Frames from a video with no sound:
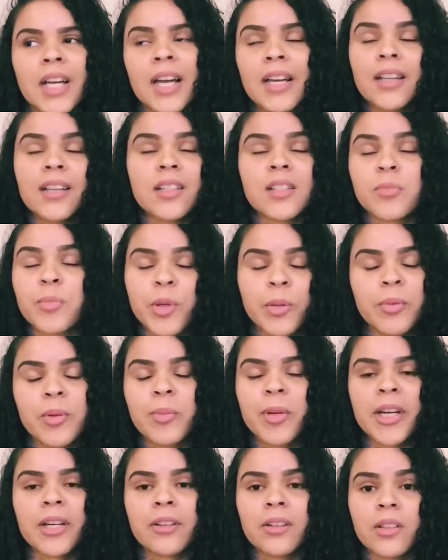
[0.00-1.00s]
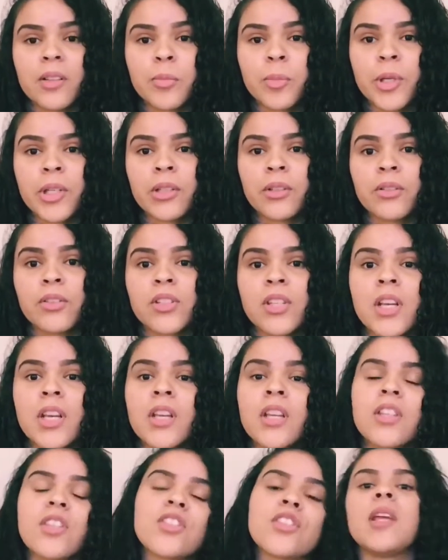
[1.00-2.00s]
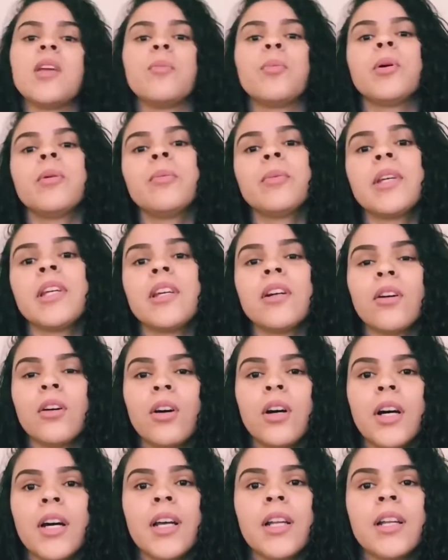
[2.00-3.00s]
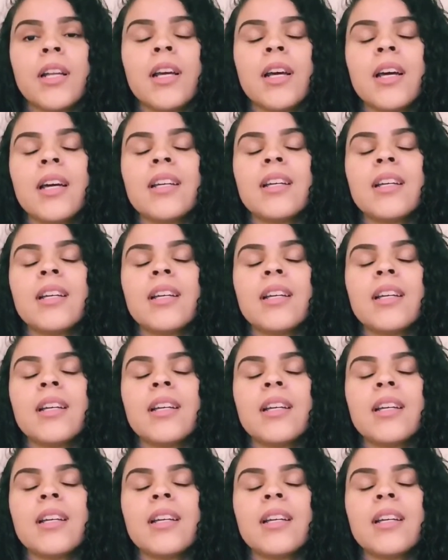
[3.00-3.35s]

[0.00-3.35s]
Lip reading: I guess put me back on the pills. So he put me on